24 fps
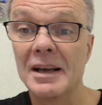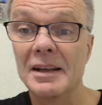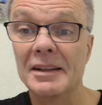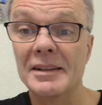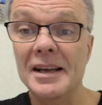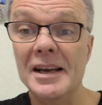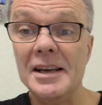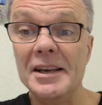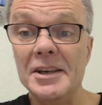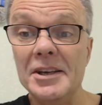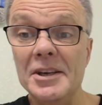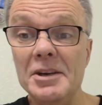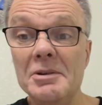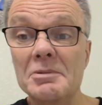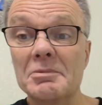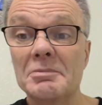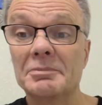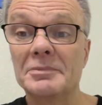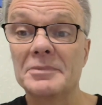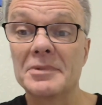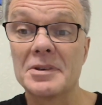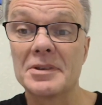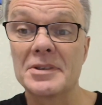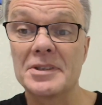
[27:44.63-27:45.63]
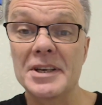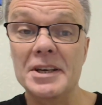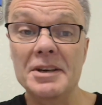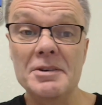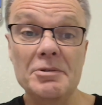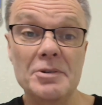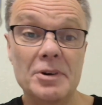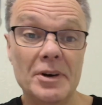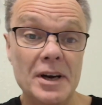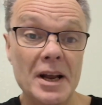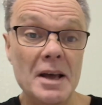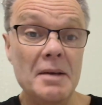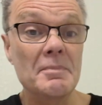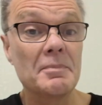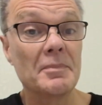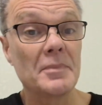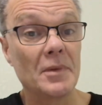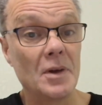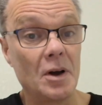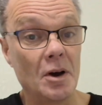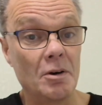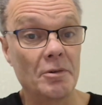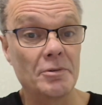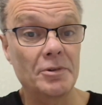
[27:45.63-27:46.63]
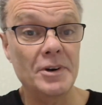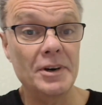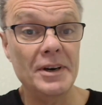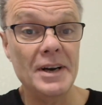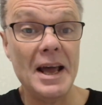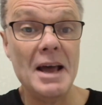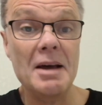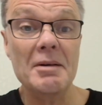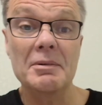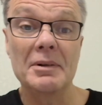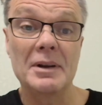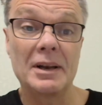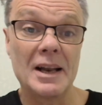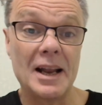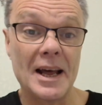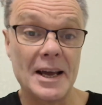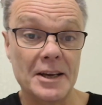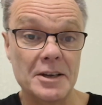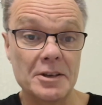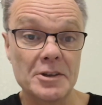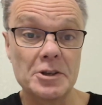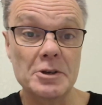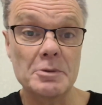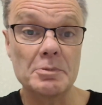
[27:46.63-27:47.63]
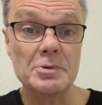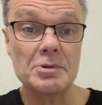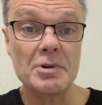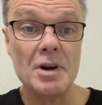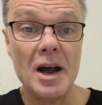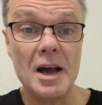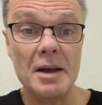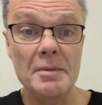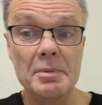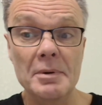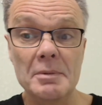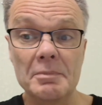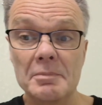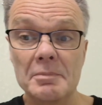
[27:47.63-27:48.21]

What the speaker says: Thank you. Senior Runner, over and out. Like and subscribe.